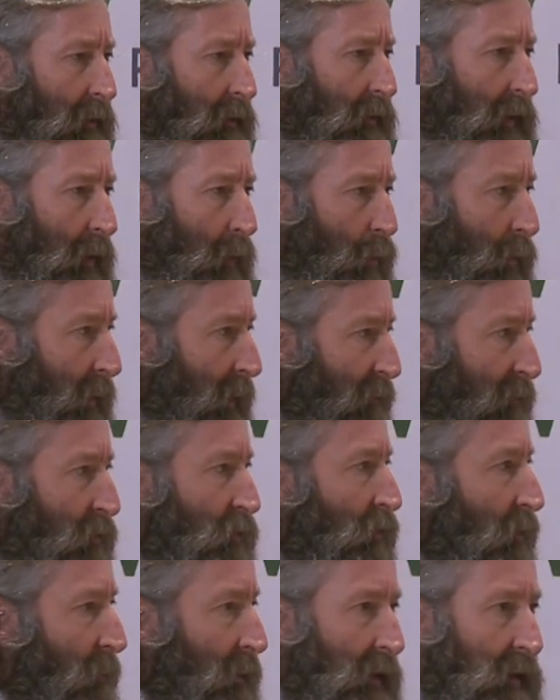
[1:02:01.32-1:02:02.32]
that we have a
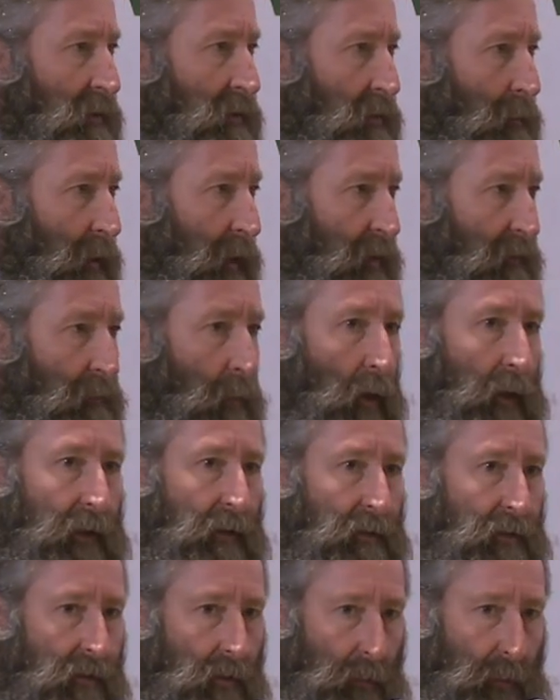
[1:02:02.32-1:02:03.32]
tremendous amount of
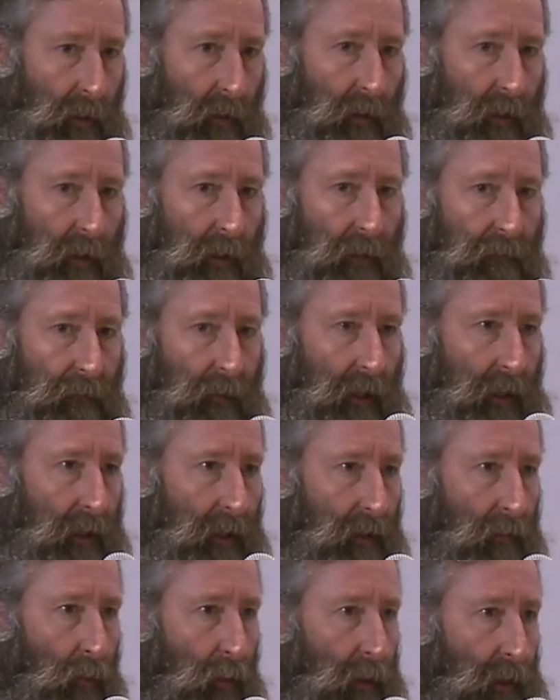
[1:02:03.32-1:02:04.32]
market stability. And
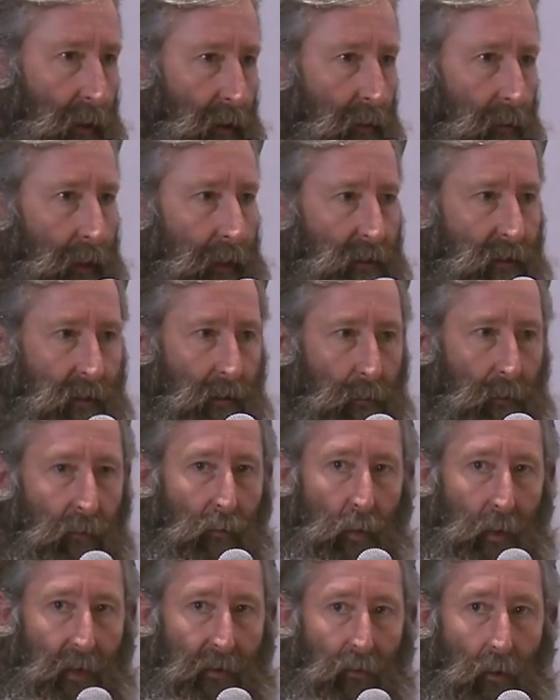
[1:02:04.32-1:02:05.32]
it reiterates some
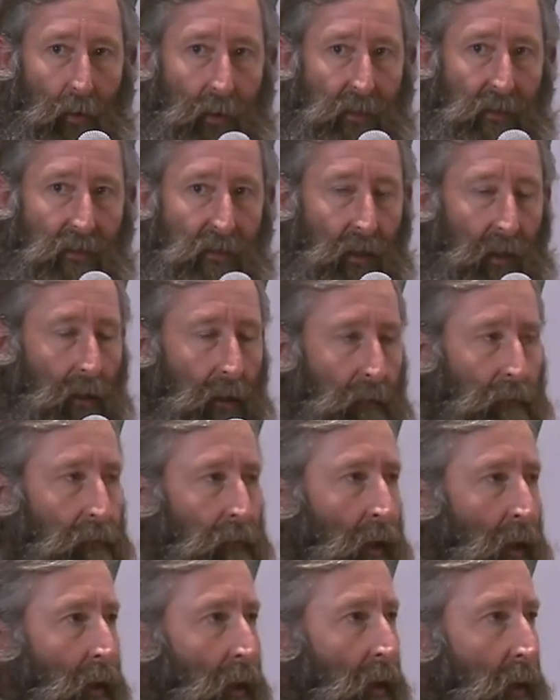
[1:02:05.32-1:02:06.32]
of what I've already said.
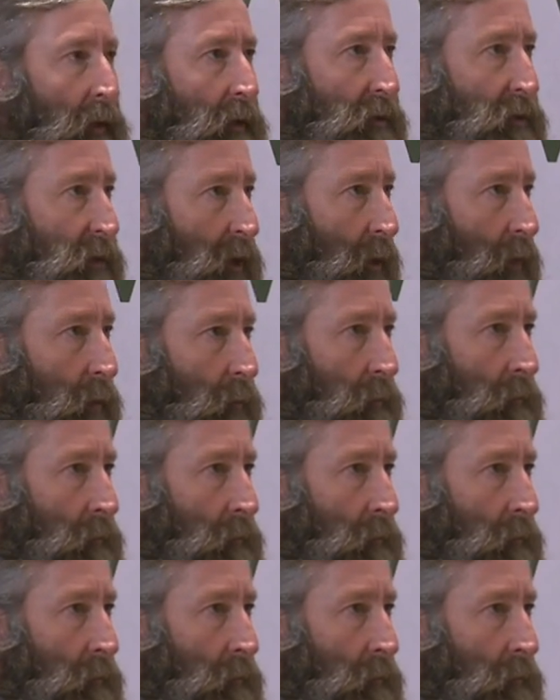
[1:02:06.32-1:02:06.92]
So,